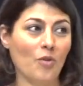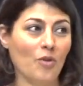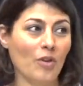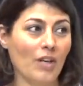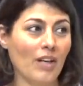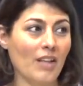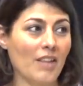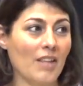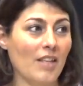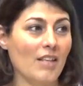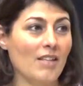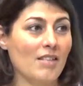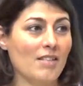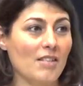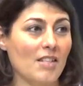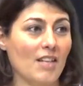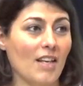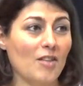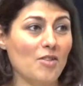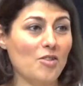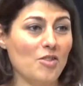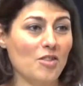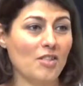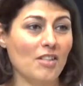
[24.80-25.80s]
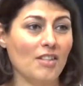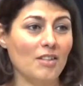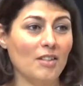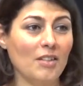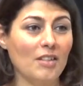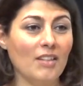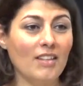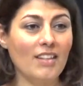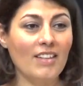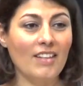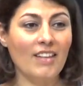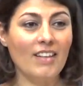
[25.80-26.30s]
only the
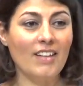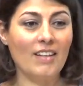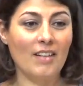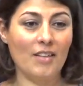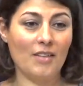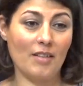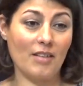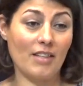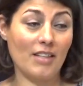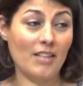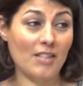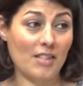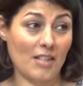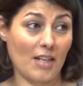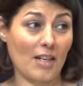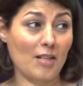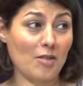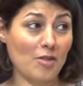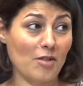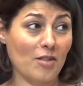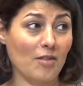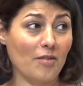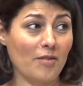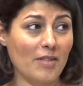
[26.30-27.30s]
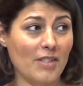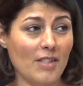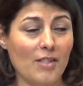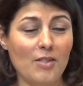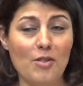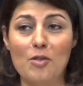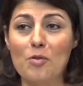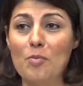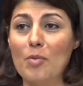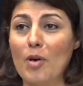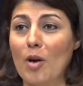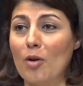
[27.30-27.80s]
international
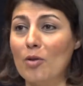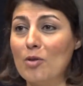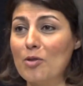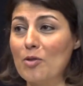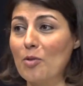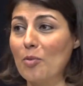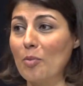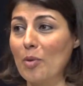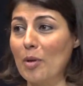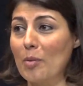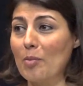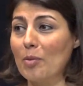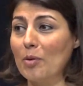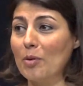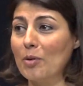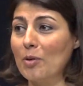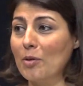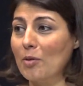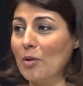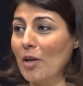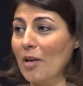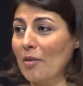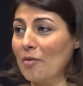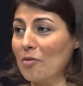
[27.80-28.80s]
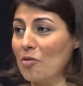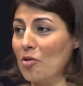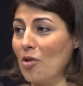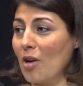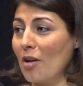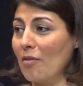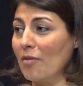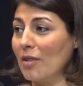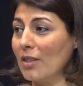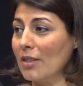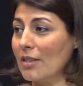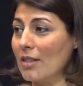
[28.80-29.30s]
visitors, but also people who have
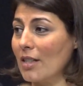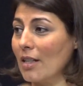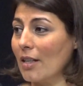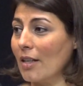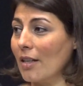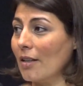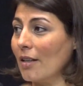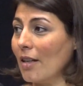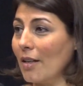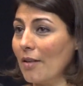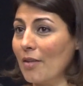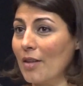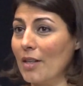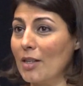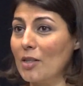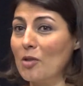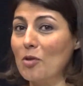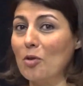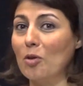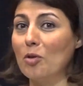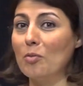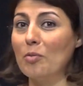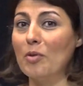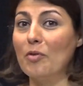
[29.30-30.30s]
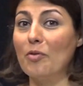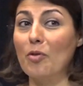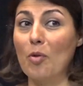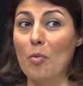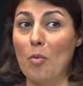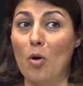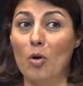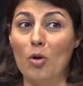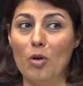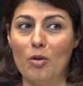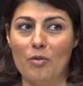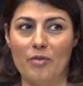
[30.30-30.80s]
traveled, they told me, from
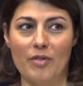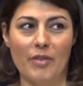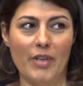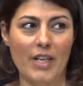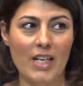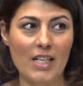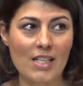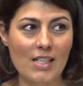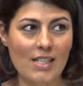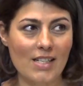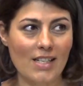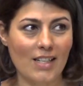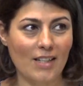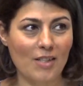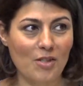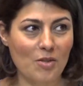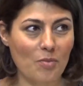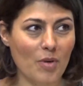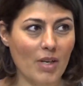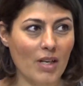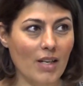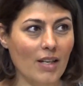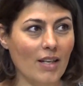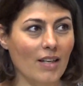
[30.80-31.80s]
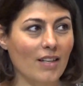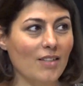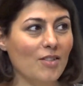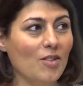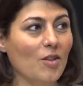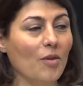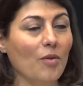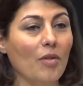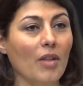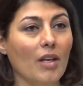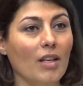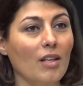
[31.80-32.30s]
all over India to be here,
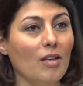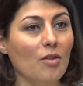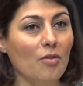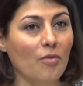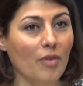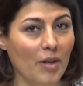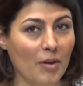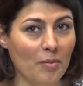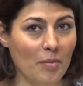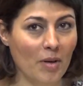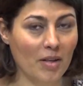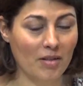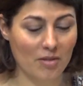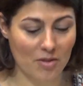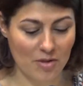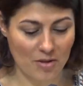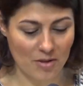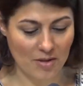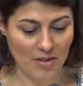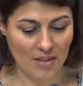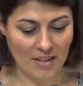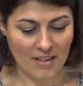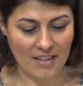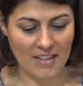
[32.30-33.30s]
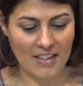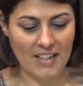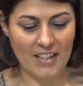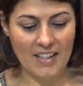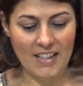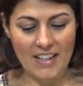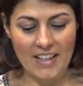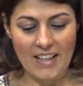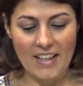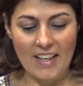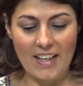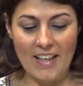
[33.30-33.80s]
so thank you very much.
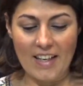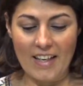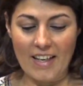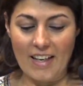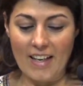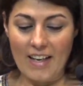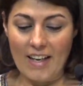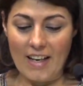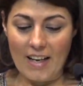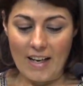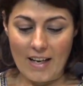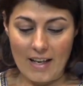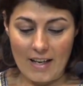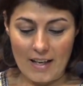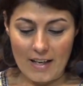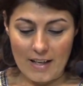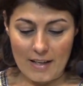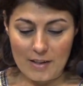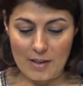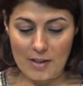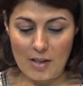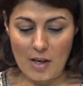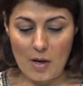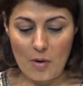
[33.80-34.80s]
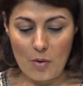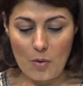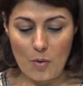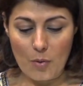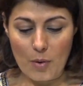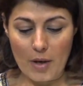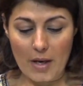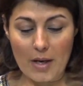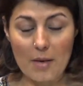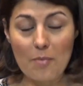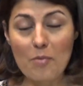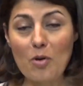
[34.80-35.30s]
So
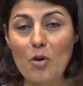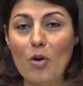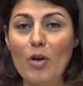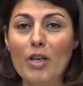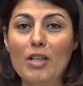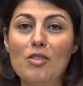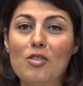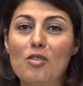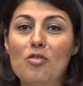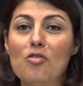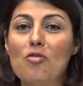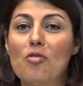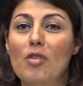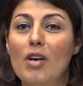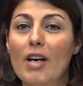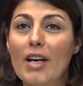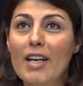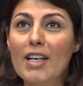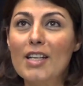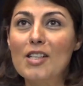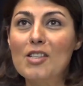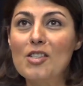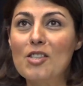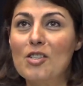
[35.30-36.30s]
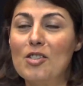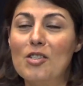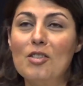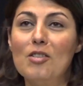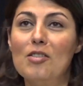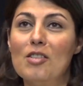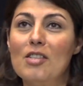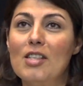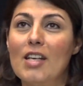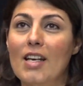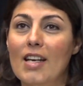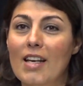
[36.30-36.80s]
what I'm going to try to do
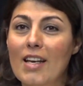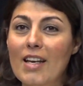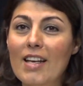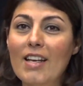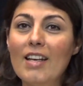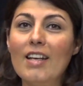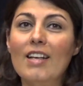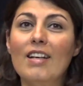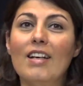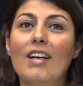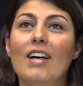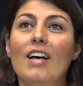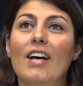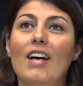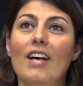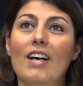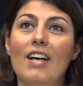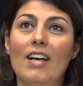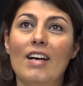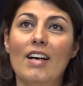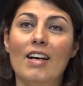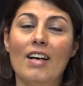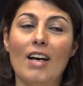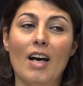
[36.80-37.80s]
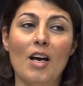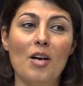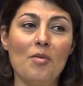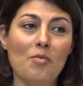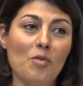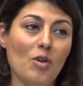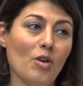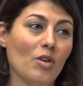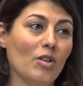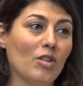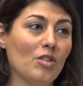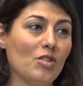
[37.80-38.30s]
today, I'm
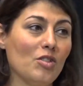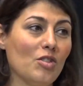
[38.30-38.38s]
going